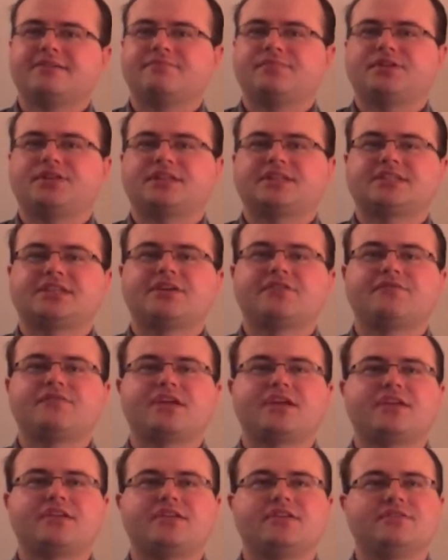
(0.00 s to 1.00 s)
But the
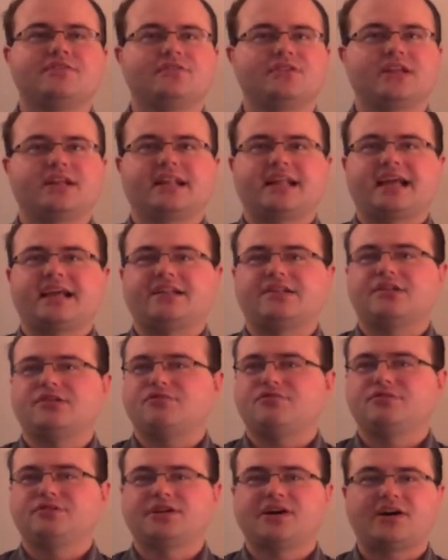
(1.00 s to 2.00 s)
Soviet Union had
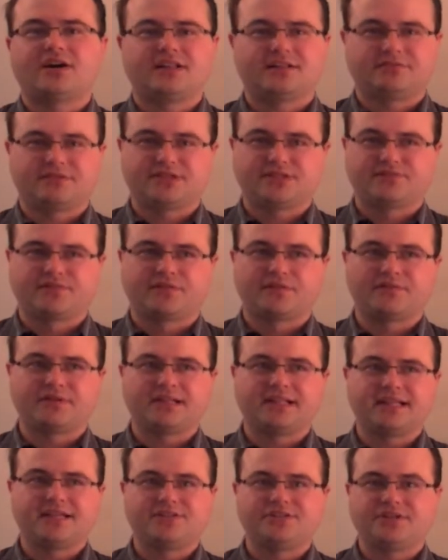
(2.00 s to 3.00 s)
no tolerance for
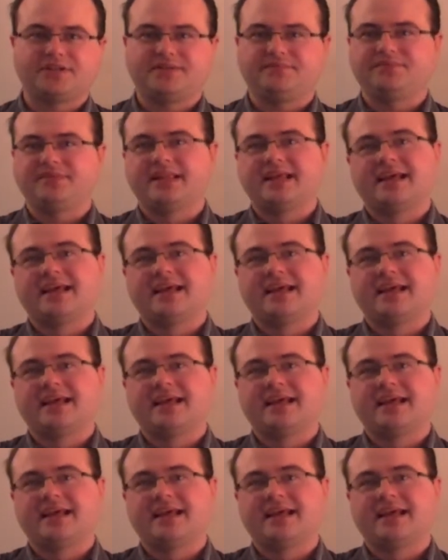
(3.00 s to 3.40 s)
religion,